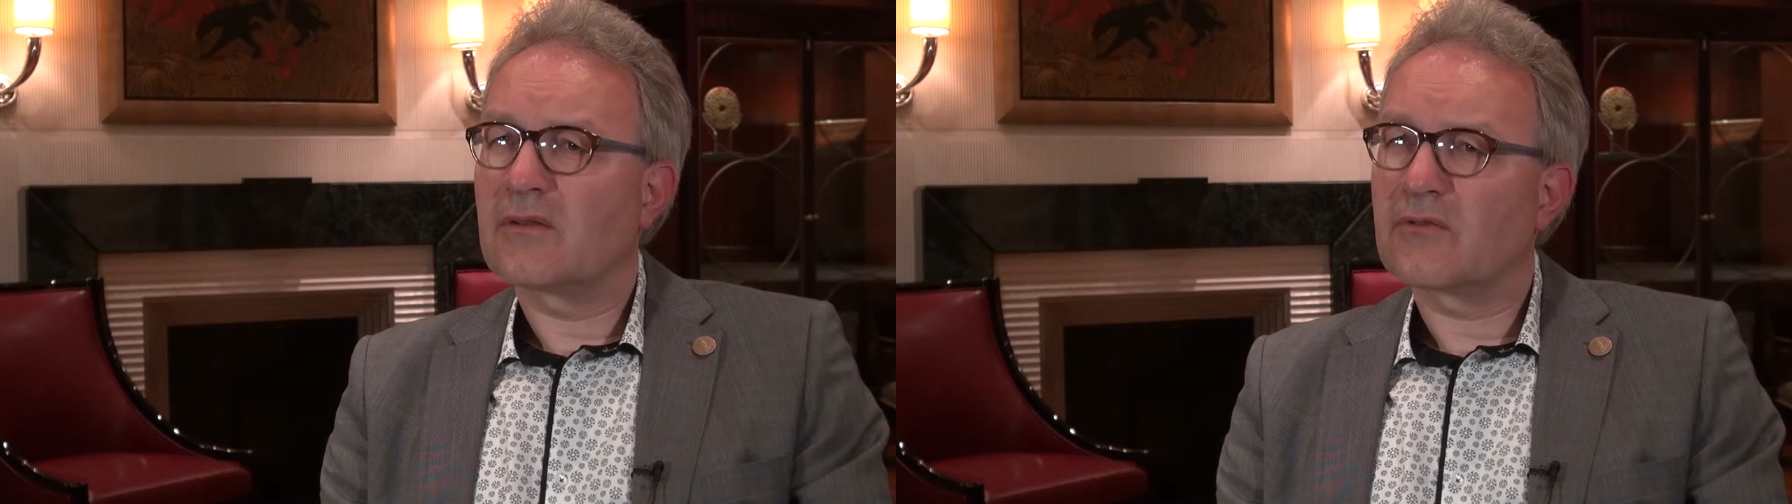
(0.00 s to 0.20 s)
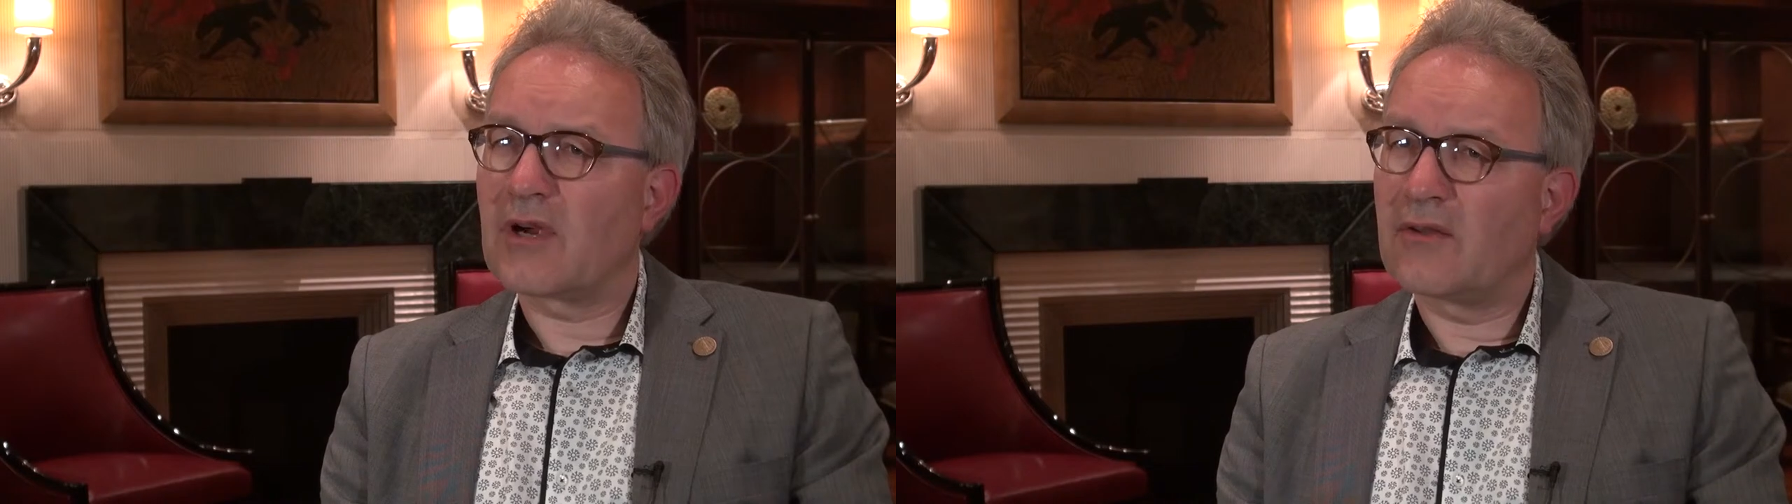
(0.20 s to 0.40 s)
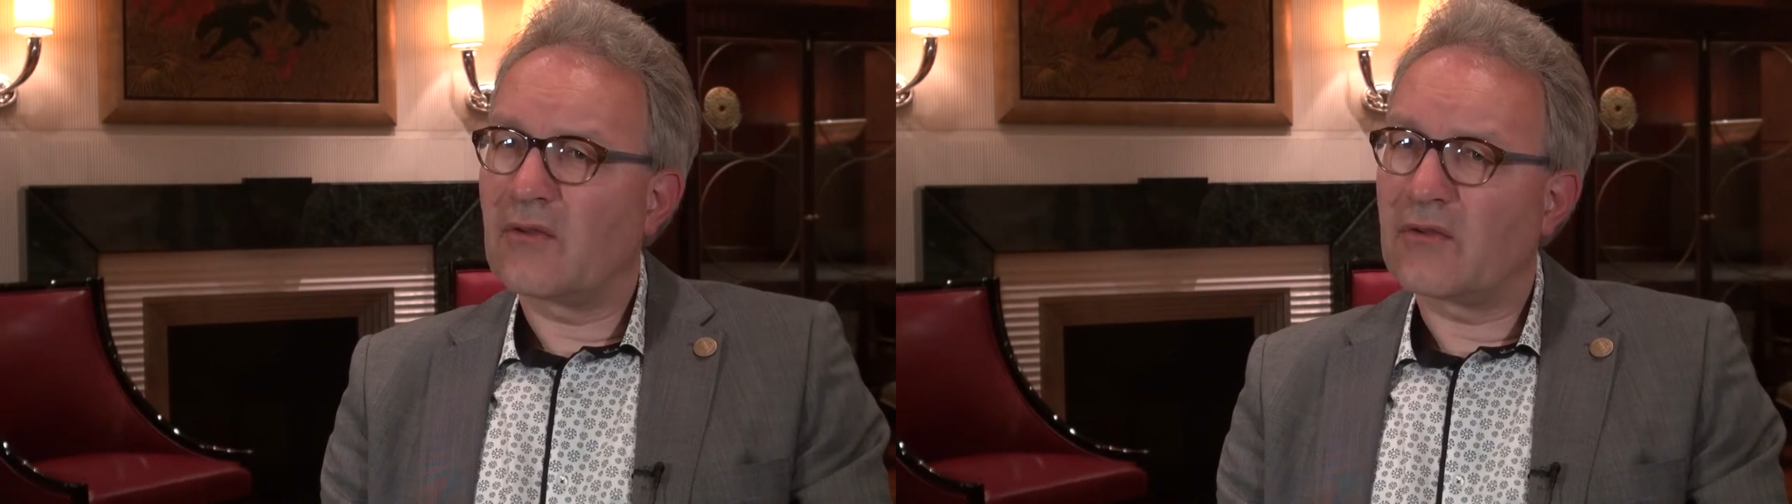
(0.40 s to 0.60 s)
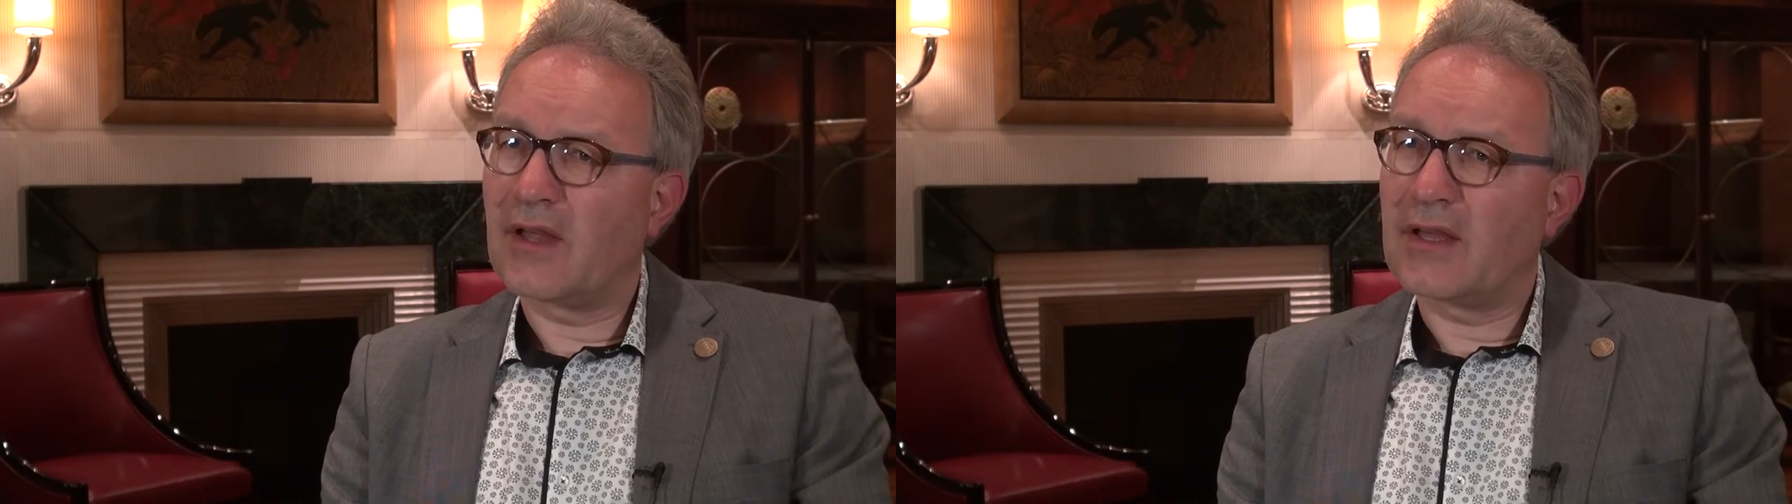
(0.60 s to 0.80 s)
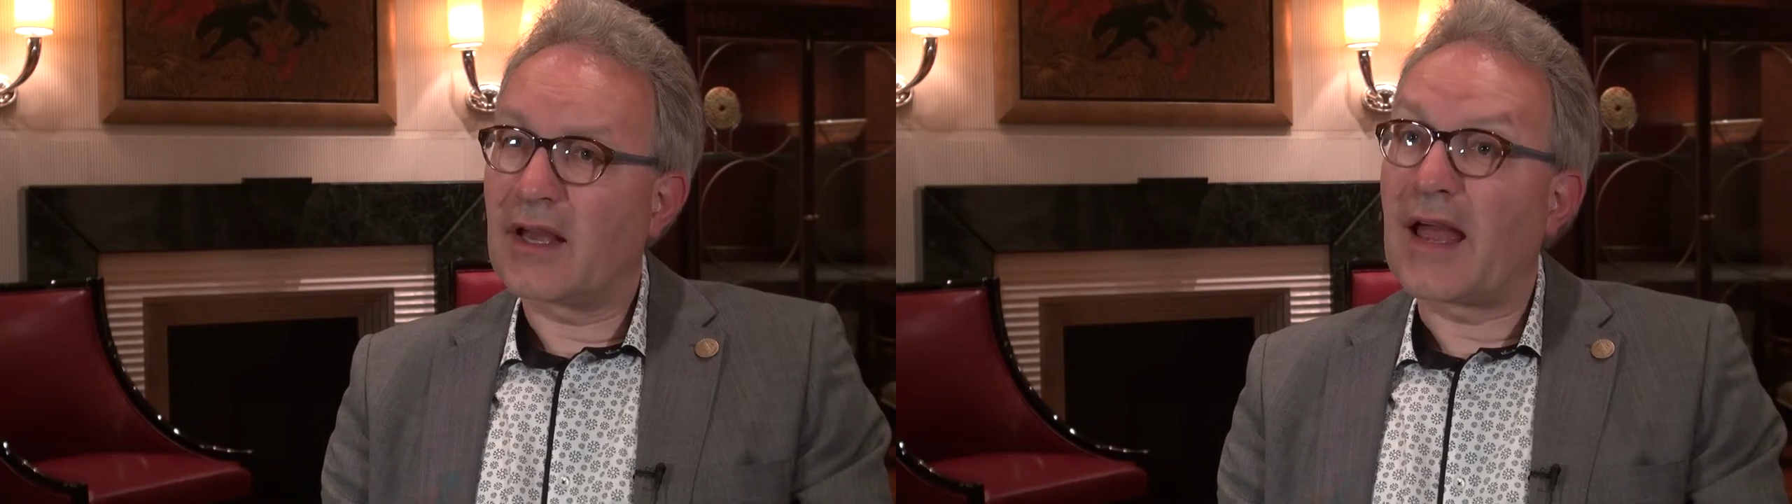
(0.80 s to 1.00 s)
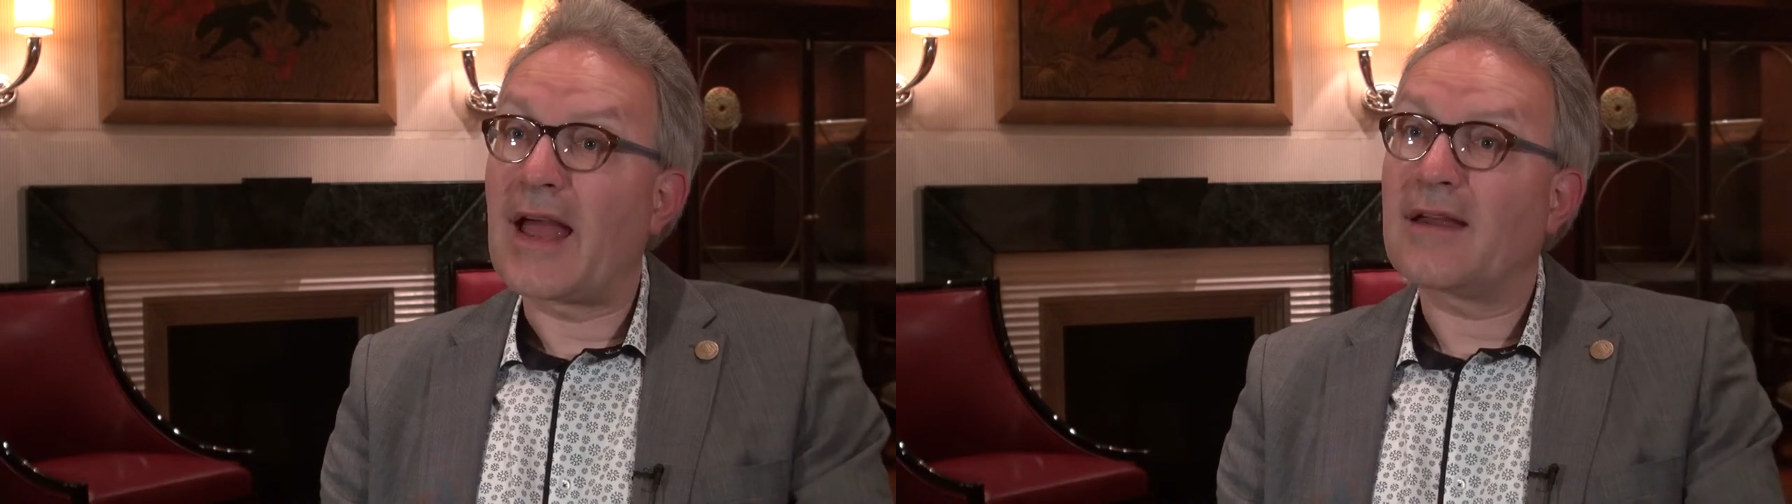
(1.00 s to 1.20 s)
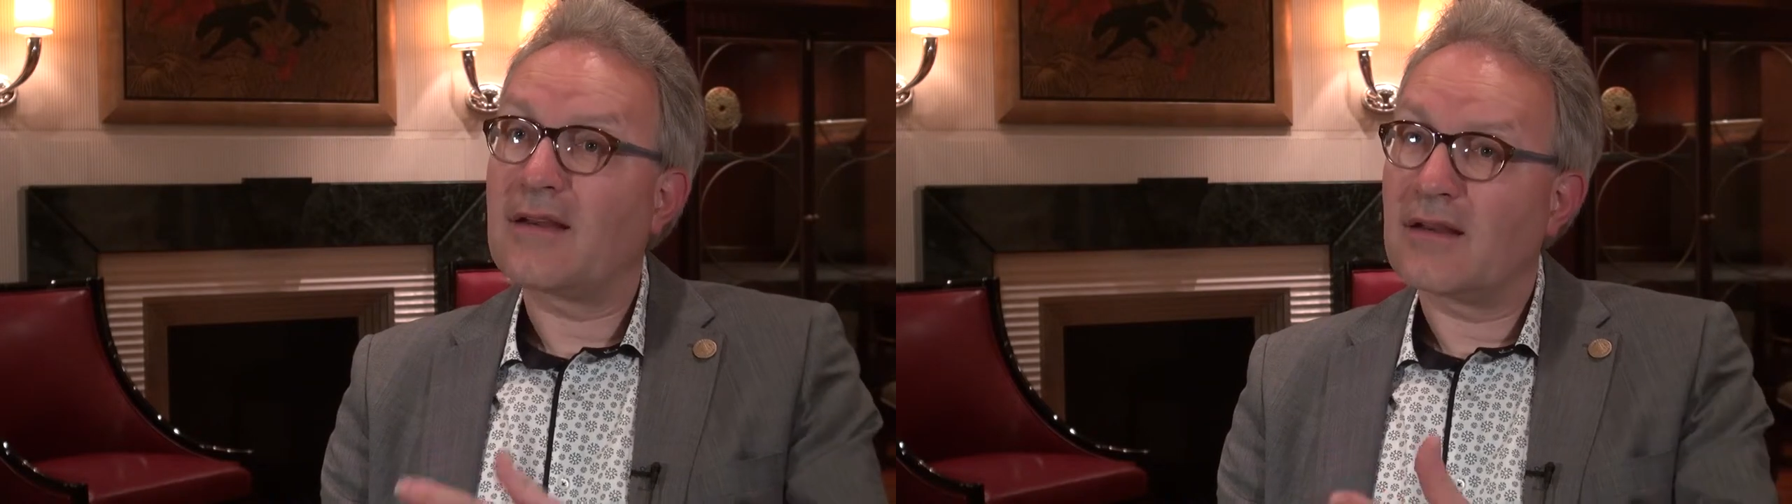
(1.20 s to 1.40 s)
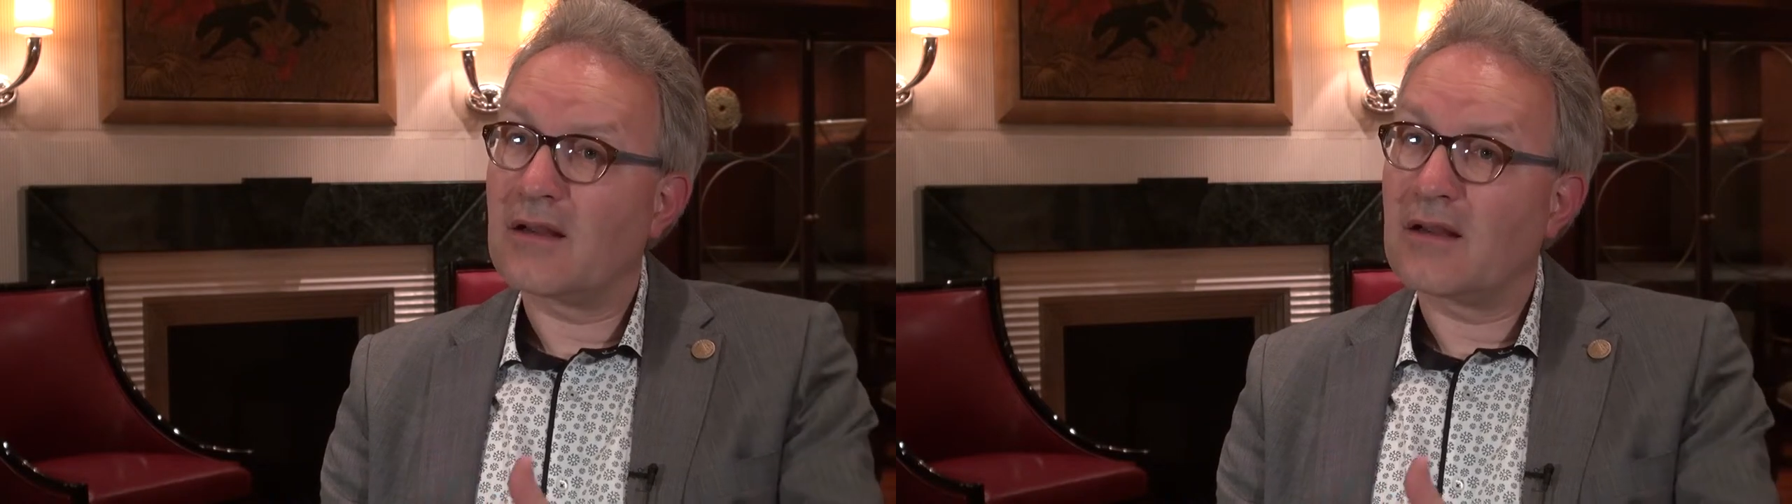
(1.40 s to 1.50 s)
tried to think ahead